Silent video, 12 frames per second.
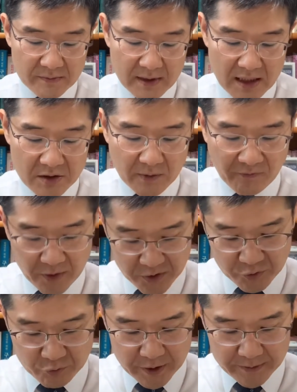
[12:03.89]
That's the
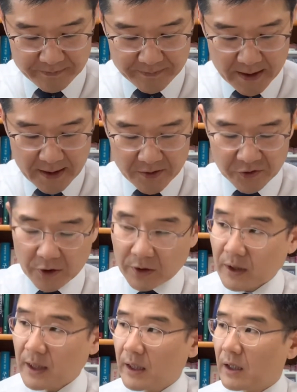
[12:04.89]
first one. So
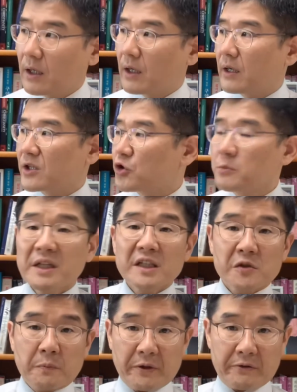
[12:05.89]
human
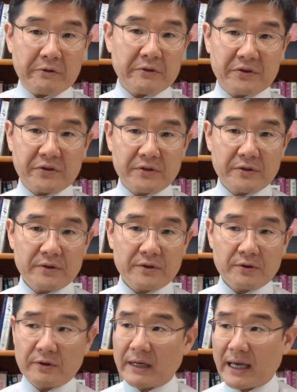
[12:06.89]
experience.
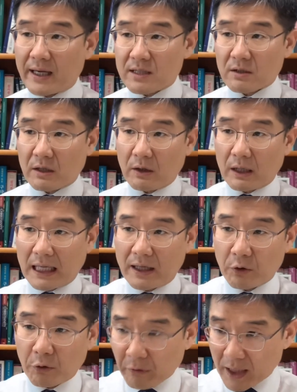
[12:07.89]
So as I
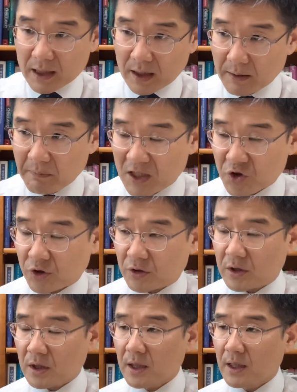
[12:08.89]
already
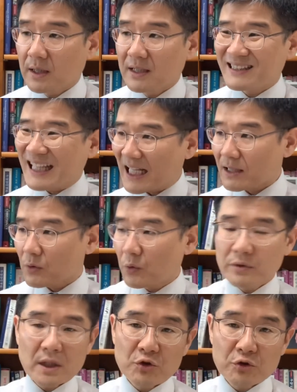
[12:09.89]
mentioned, not
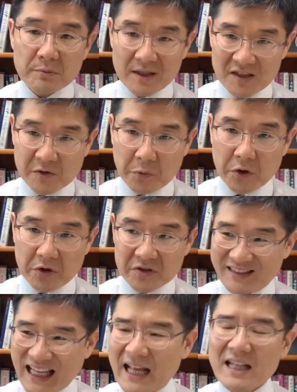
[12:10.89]
only human experience,
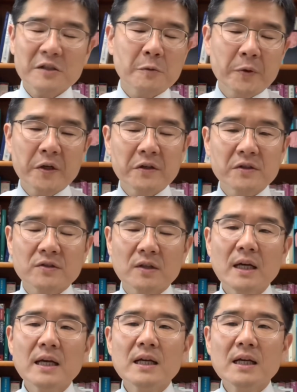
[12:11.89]
that experience
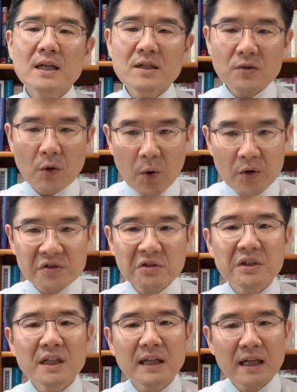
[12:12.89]
is also
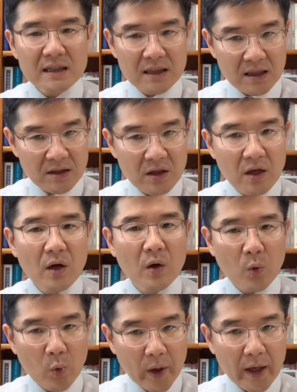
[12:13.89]
related
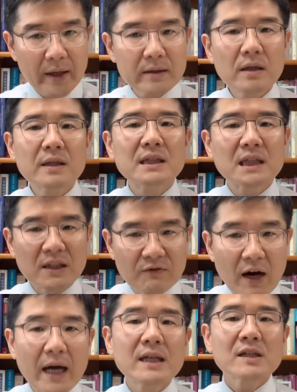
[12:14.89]
with
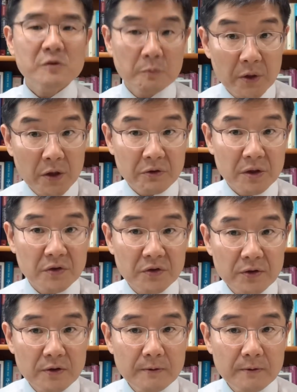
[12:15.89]
divine experience.